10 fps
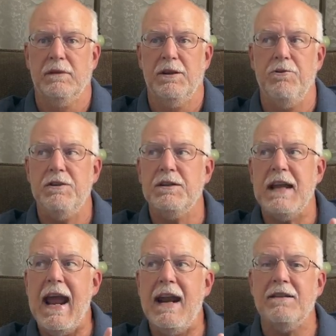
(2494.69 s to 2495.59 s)
You just
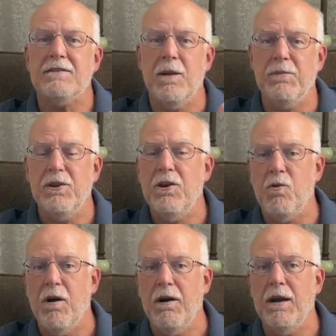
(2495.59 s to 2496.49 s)
added something to the
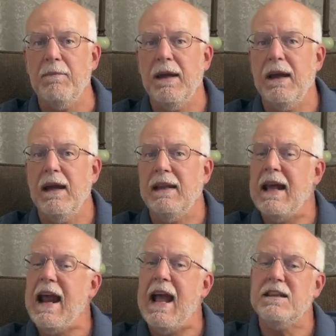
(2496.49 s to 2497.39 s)
aquarium
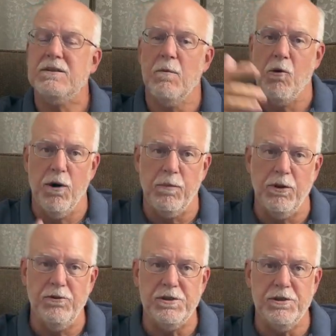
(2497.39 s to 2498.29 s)
that adds more
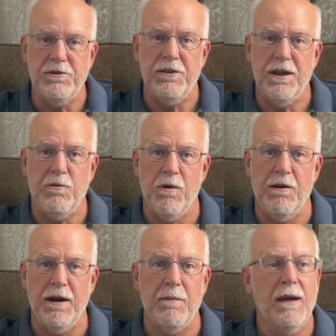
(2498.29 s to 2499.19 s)
pollution to the
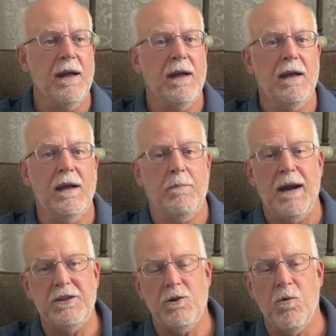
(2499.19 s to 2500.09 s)
aquarium by
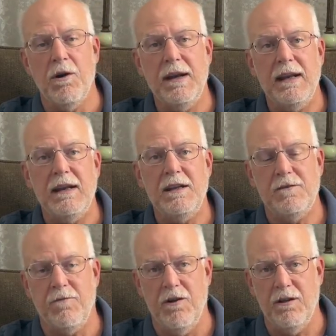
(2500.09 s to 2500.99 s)
squirting in these
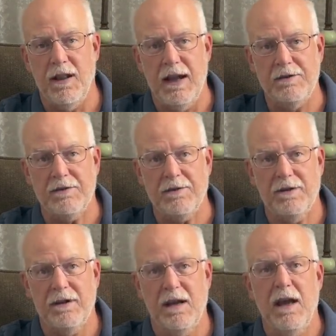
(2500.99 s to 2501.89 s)
fertilizers.
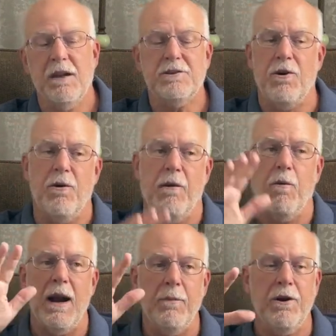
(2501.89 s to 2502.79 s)
So
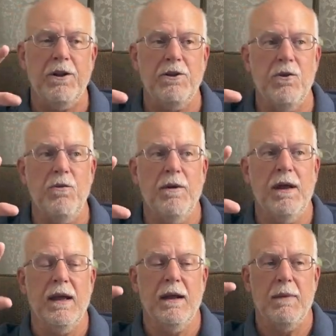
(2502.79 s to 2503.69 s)
what I'm going to do,
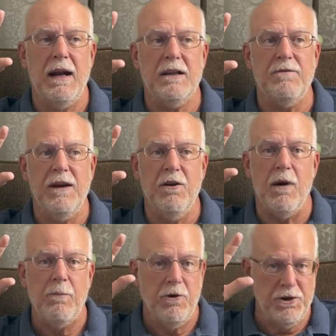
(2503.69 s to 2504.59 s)
my next video,
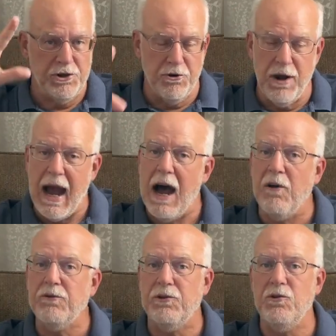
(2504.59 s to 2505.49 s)
I'm going to show you
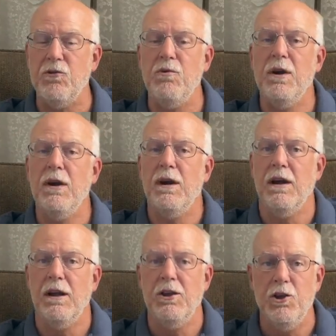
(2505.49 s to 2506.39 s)
how to
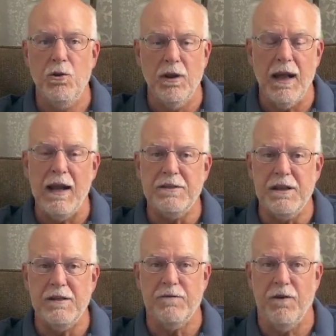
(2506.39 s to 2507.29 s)
utilize
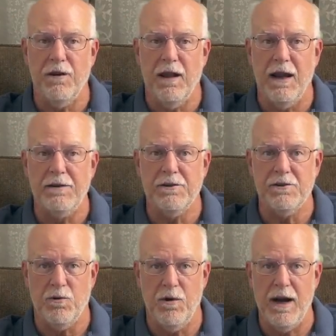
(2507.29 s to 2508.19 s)
these fertilizers
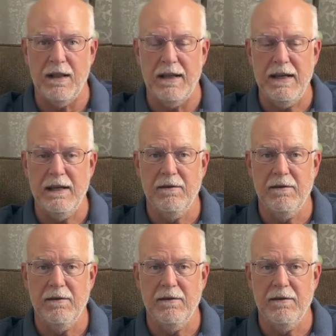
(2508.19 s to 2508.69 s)
correctly